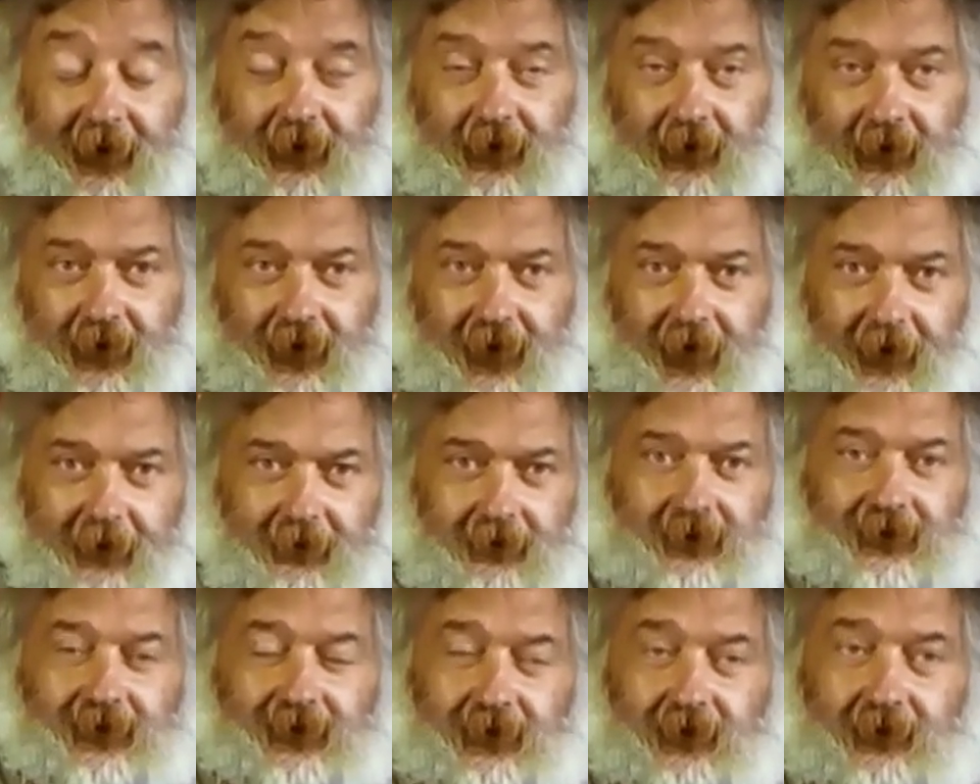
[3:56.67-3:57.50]
you could
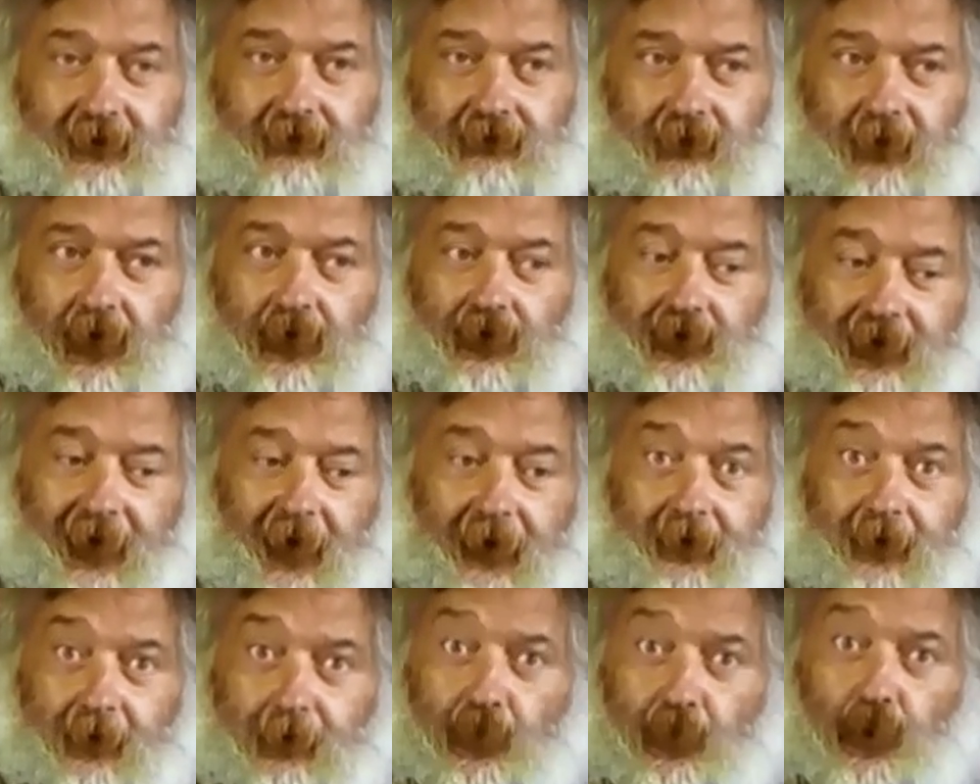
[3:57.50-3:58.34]
even look
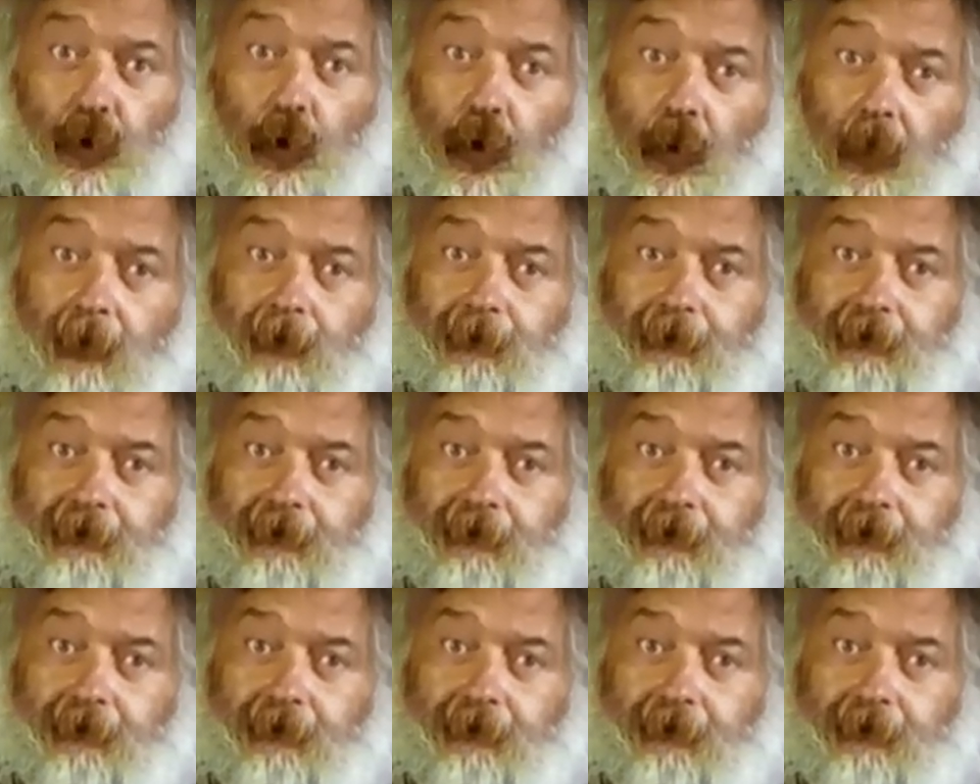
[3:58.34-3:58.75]
down the bore,